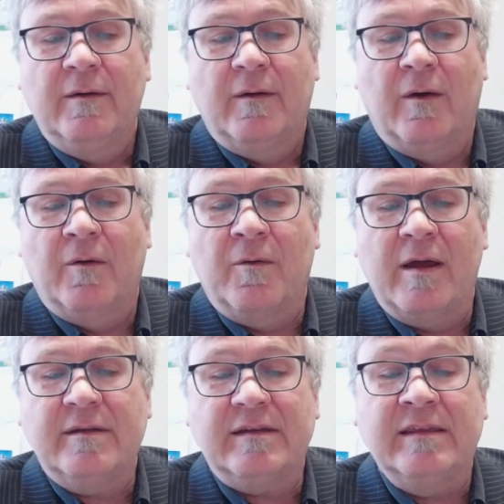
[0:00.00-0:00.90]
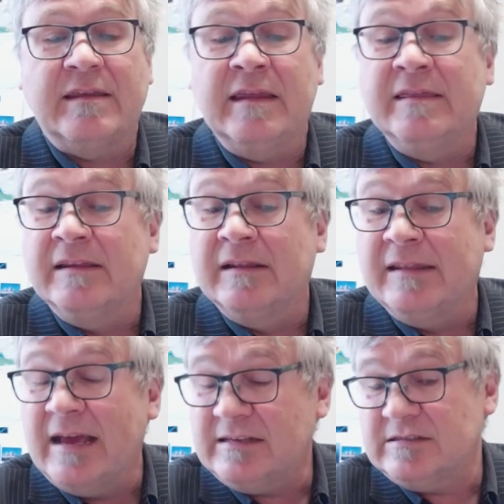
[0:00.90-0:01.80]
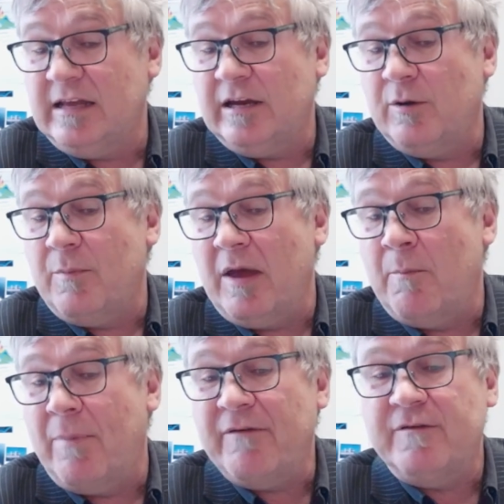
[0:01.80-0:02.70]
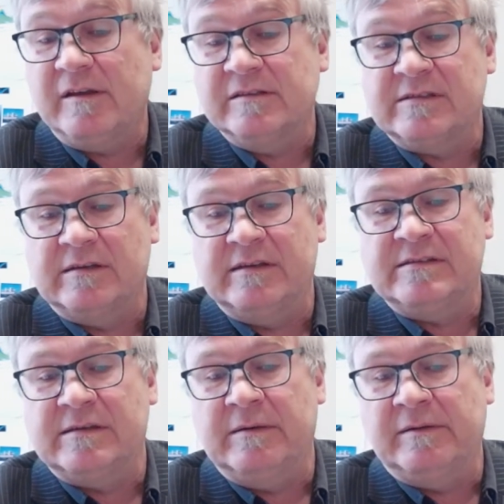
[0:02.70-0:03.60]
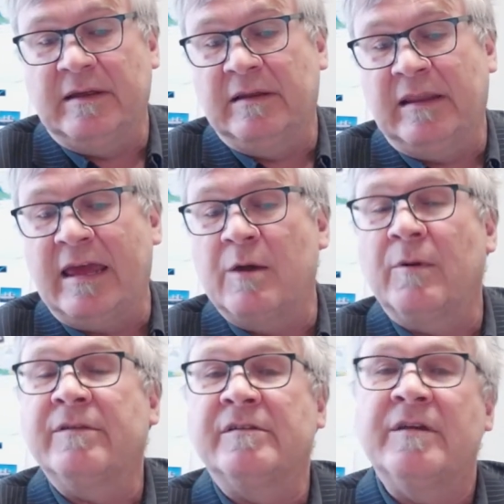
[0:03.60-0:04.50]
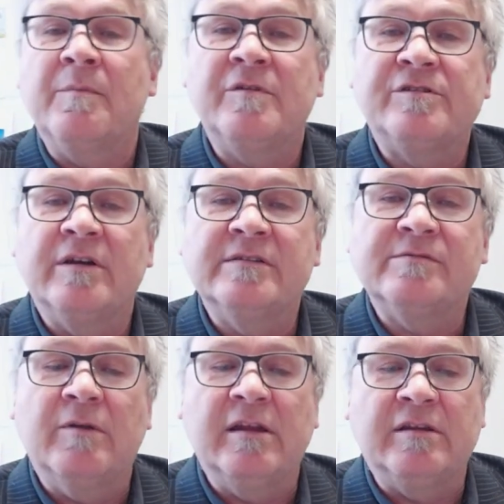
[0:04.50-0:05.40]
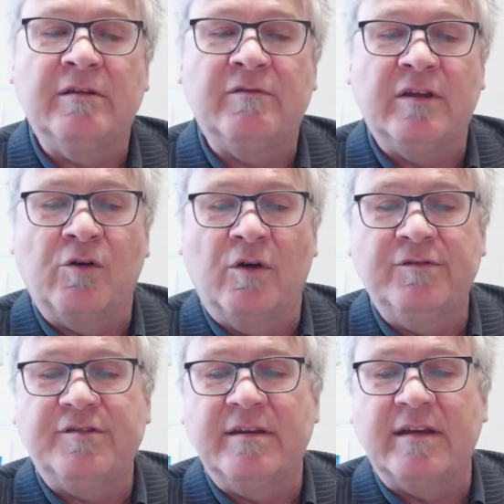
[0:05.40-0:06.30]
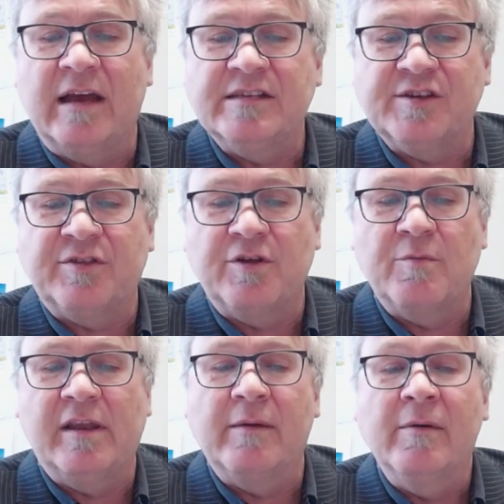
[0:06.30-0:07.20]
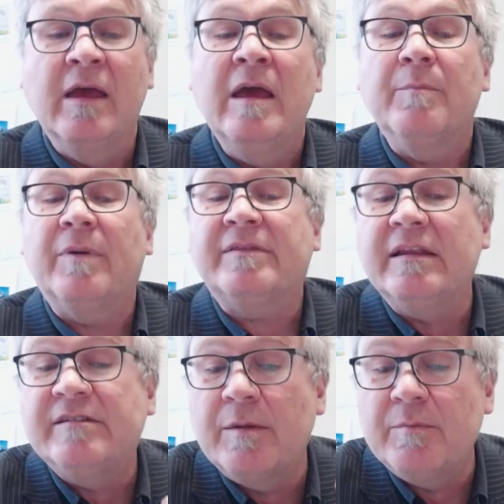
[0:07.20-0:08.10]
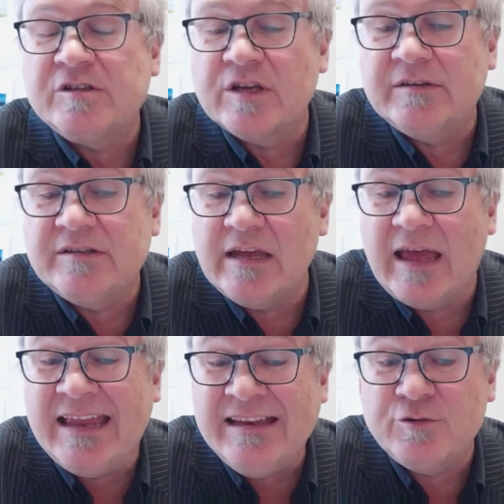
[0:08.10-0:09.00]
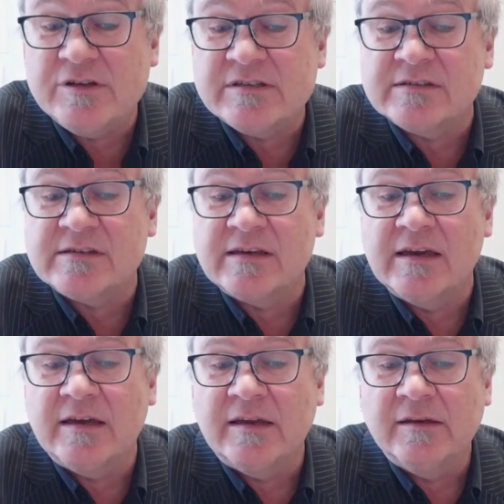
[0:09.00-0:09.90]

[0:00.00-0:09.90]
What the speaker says: All right, and the next layer above it is a layer where the temperature is relatively constant, isothermal layer, but then temperature increases again.